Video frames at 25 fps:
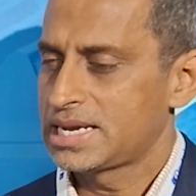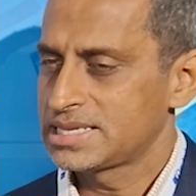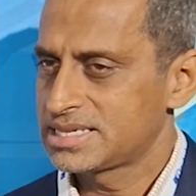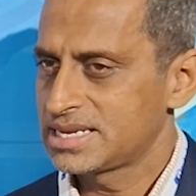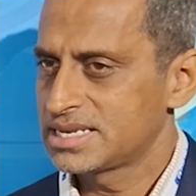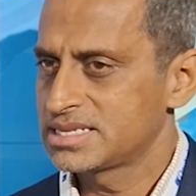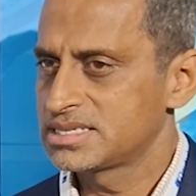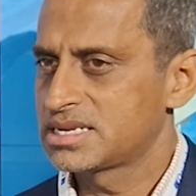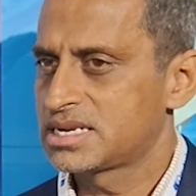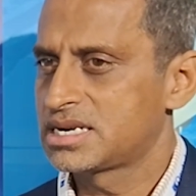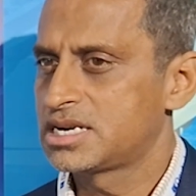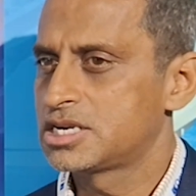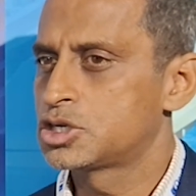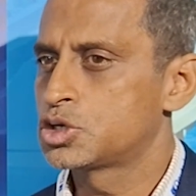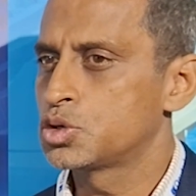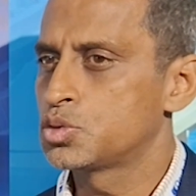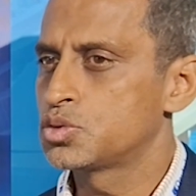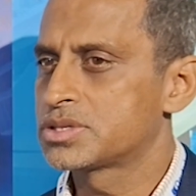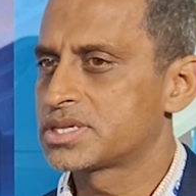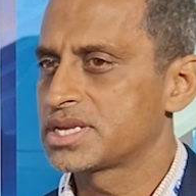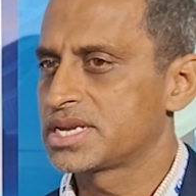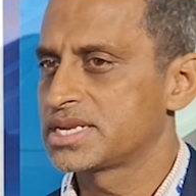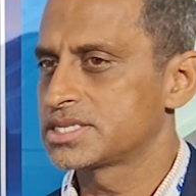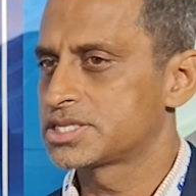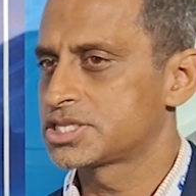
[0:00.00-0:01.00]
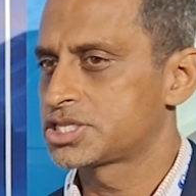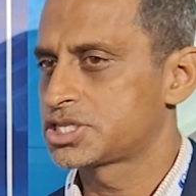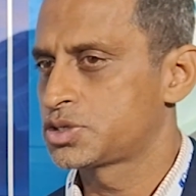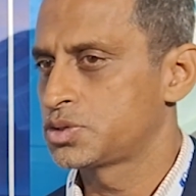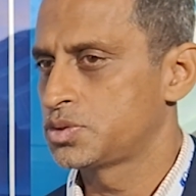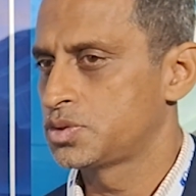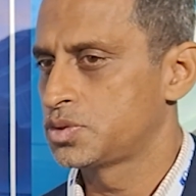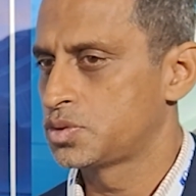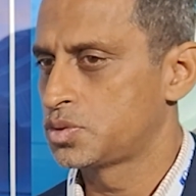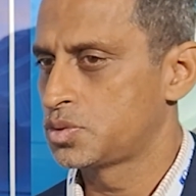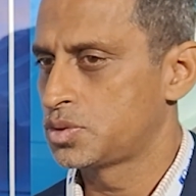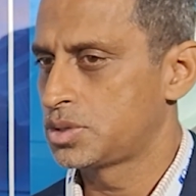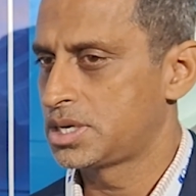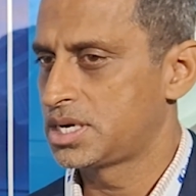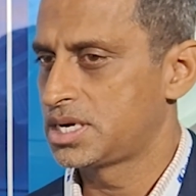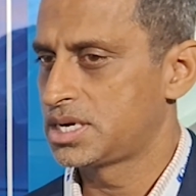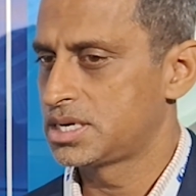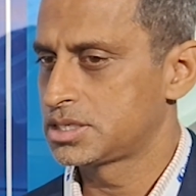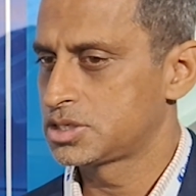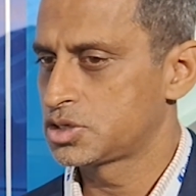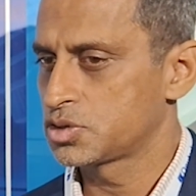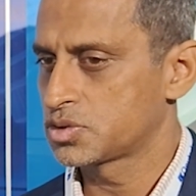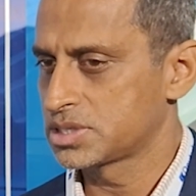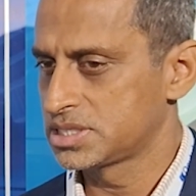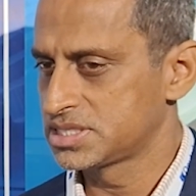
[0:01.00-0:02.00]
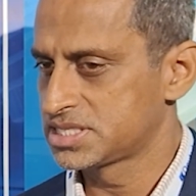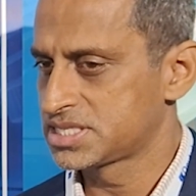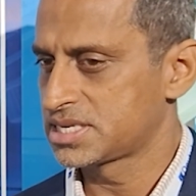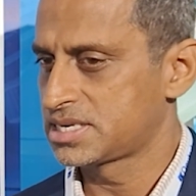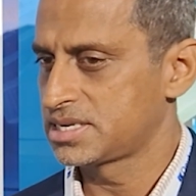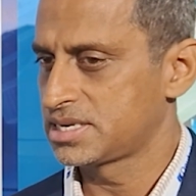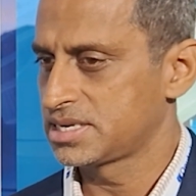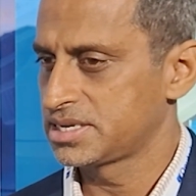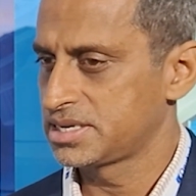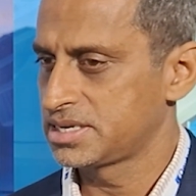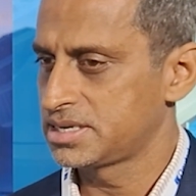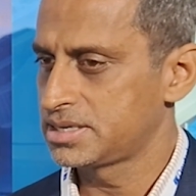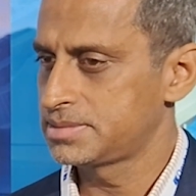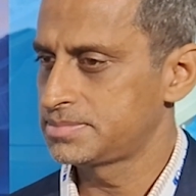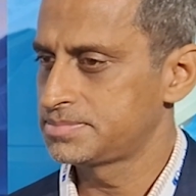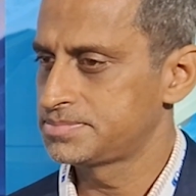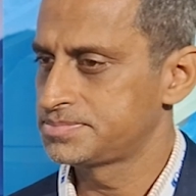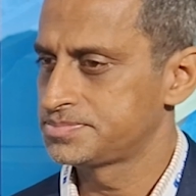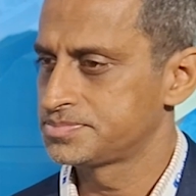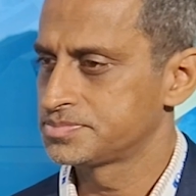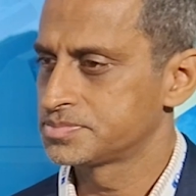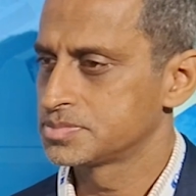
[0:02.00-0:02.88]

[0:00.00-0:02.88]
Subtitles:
I think there are 2 things to consider here.